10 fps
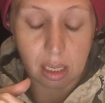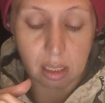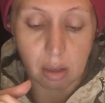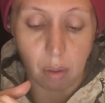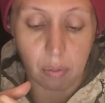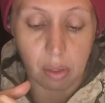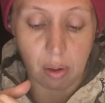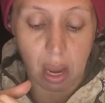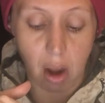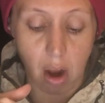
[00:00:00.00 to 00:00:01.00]
no,
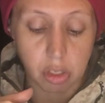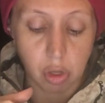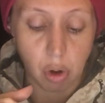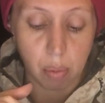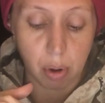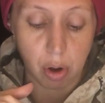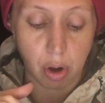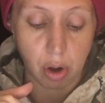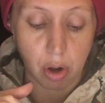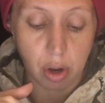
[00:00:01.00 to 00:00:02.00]
okay,
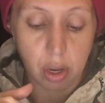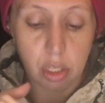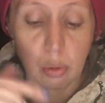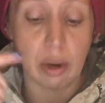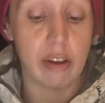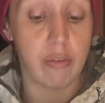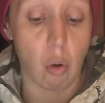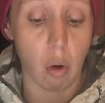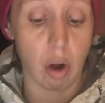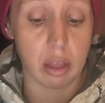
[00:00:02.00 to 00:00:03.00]
October
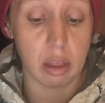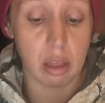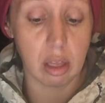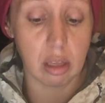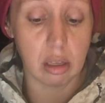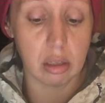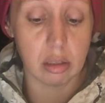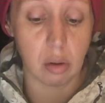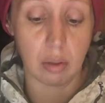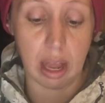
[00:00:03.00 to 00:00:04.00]
24th.
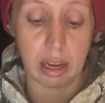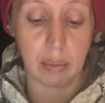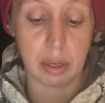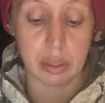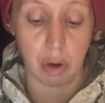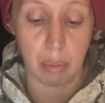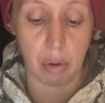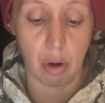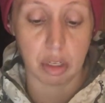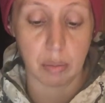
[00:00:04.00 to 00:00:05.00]
So that could be Scorpio,
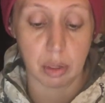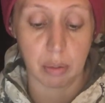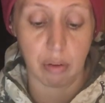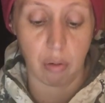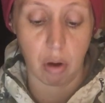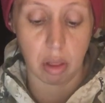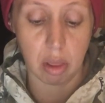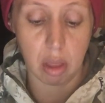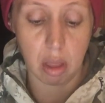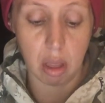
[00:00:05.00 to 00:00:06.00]
October 24th,
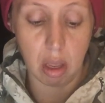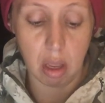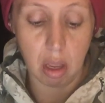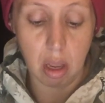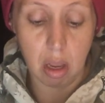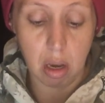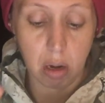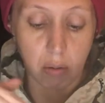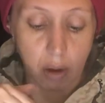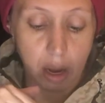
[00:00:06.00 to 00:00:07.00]

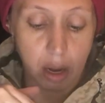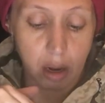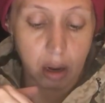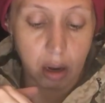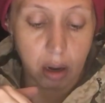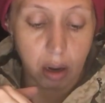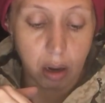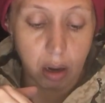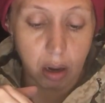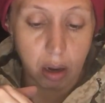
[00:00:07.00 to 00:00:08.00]
right?
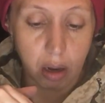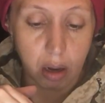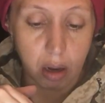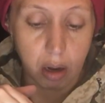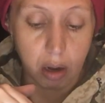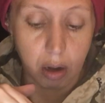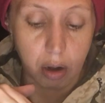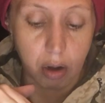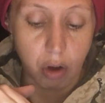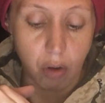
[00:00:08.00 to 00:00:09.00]

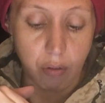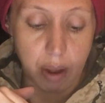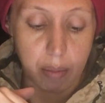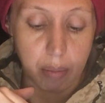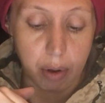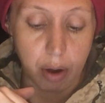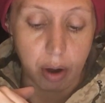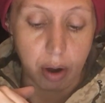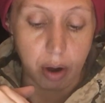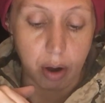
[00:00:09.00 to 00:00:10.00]

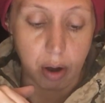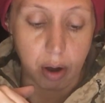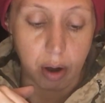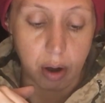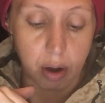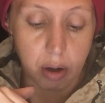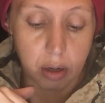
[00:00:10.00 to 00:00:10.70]
November